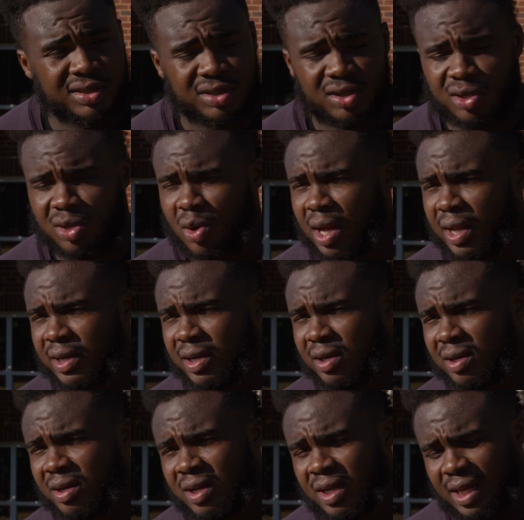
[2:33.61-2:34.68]
You know, to go out
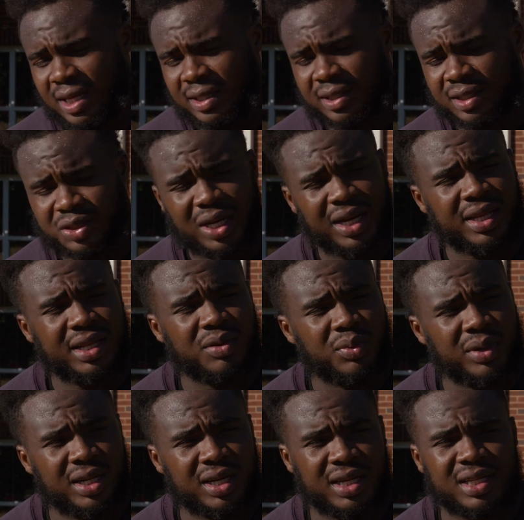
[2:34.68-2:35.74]
there and try to get a
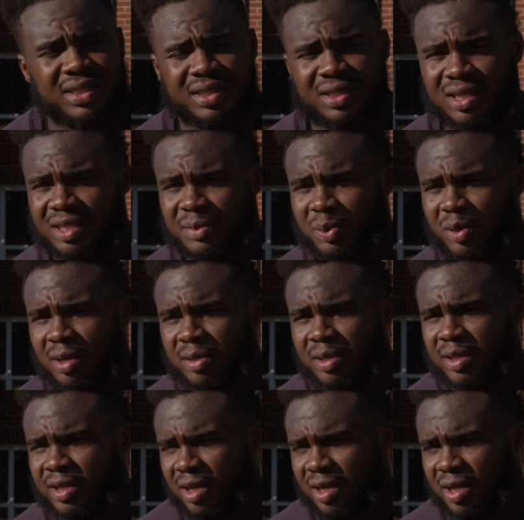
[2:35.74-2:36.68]
win against a good opponent.